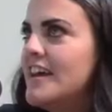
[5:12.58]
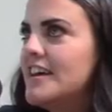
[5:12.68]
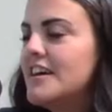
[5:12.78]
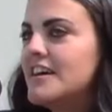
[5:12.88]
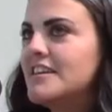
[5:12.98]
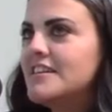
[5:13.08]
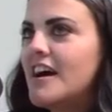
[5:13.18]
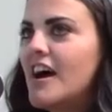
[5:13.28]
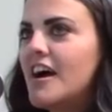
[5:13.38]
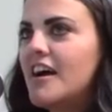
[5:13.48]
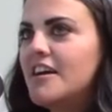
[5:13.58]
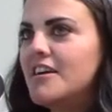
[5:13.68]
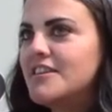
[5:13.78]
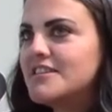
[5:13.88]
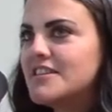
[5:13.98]
And
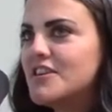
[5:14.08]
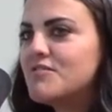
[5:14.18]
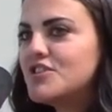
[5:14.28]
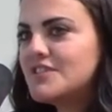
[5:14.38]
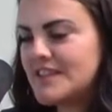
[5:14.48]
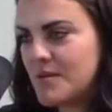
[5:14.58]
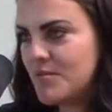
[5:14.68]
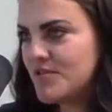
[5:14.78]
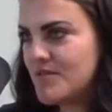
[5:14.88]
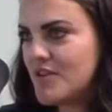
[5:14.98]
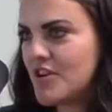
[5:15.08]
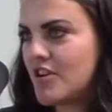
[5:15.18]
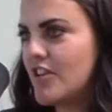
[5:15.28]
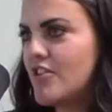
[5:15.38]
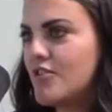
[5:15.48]
I delivered samples of the
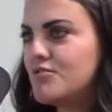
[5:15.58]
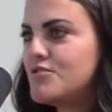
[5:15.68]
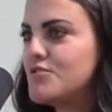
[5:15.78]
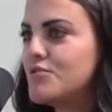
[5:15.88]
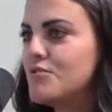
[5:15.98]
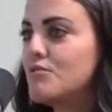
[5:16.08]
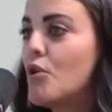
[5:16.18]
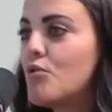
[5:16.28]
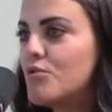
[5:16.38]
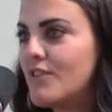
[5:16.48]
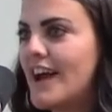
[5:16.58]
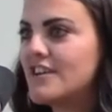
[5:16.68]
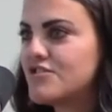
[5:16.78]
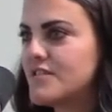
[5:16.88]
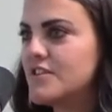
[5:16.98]
cookie dough to local
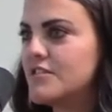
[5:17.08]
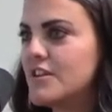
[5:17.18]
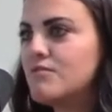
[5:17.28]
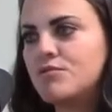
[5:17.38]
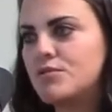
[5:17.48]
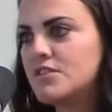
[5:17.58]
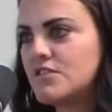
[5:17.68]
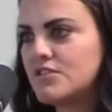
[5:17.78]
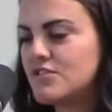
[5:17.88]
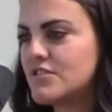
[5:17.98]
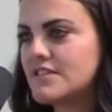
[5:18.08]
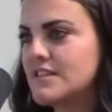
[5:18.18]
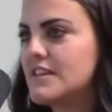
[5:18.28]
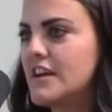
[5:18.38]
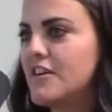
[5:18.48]
Nashville influencers just
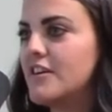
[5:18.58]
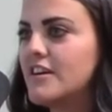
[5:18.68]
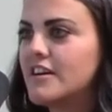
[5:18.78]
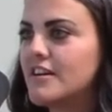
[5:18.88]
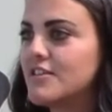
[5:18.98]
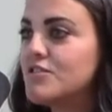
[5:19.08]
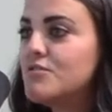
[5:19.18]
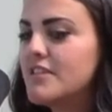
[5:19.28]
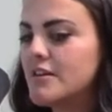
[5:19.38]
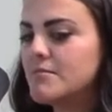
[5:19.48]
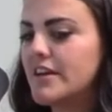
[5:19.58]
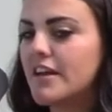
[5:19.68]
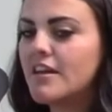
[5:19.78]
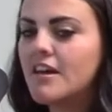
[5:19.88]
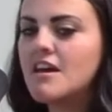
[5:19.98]
in the area. And I told them,
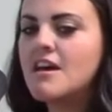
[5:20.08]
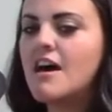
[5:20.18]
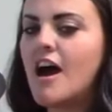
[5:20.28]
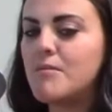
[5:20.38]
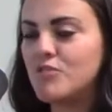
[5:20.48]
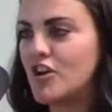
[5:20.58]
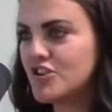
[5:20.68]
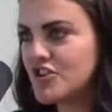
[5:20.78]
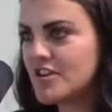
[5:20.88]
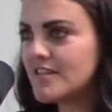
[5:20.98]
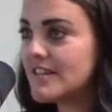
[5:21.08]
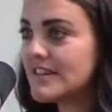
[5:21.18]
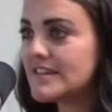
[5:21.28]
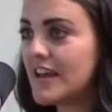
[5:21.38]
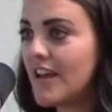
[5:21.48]
like, I'm launching on
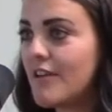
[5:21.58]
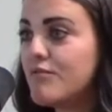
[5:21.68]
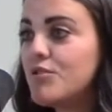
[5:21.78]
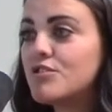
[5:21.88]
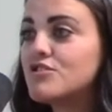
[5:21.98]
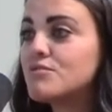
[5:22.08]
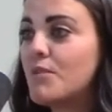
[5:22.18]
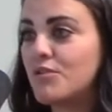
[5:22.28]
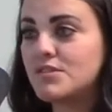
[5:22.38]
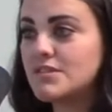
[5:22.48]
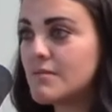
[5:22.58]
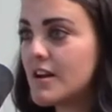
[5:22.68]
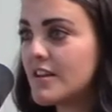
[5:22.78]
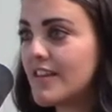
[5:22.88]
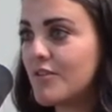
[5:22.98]
this day. If you could just post
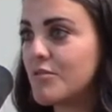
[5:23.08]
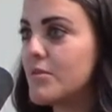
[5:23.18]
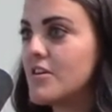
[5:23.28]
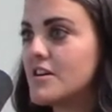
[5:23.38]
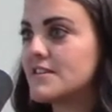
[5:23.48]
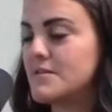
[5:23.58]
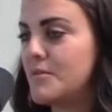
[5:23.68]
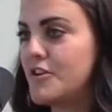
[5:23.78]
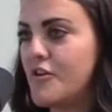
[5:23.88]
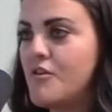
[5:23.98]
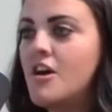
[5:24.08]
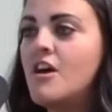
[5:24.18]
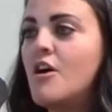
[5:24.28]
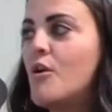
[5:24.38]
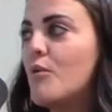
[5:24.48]
about it, that would be awesome. You know, wow.